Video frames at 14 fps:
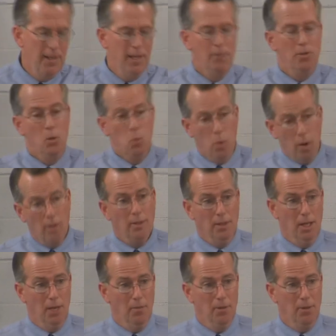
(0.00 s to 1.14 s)
If you want to
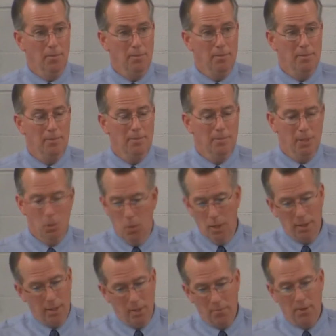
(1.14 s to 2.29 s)
love Him, you
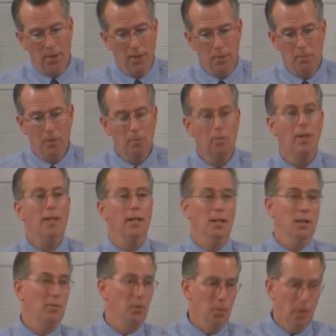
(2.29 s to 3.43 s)
want that fire to burn brightly.
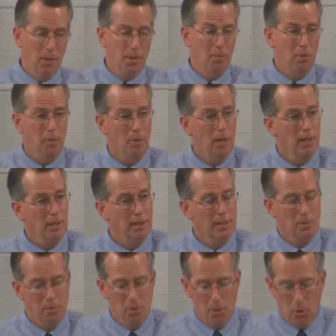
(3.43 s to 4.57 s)
If you want it to burn brightly, you
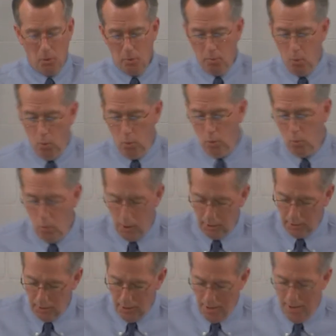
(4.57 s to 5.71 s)
don't pour
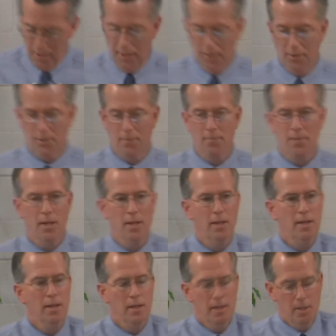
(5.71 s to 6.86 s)
water on it.
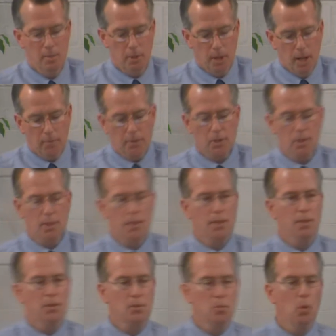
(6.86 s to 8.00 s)
But obviously,
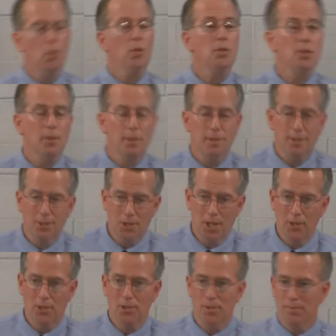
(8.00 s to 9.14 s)
there's more to it than
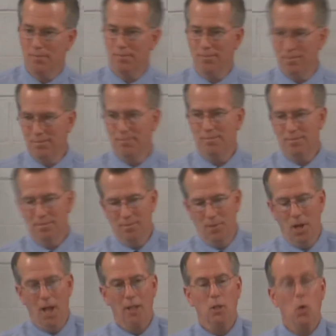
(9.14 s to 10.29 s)
just
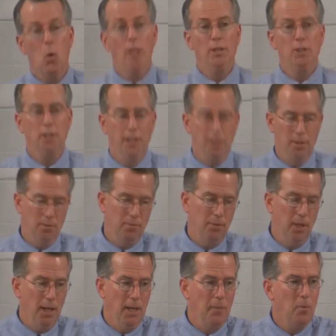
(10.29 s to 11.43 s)
not quenching the
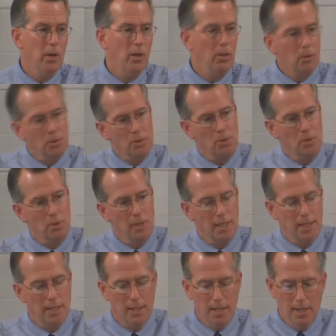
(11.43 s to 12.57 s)
flame, we also
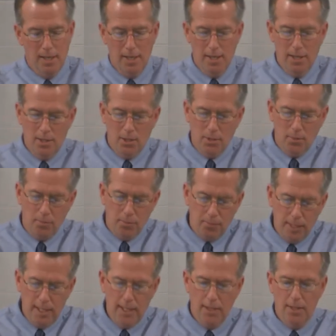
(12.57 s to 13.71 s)
need to
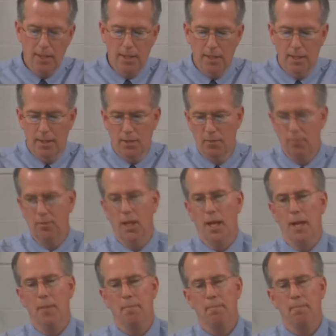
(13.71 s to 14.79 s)
feed the flame.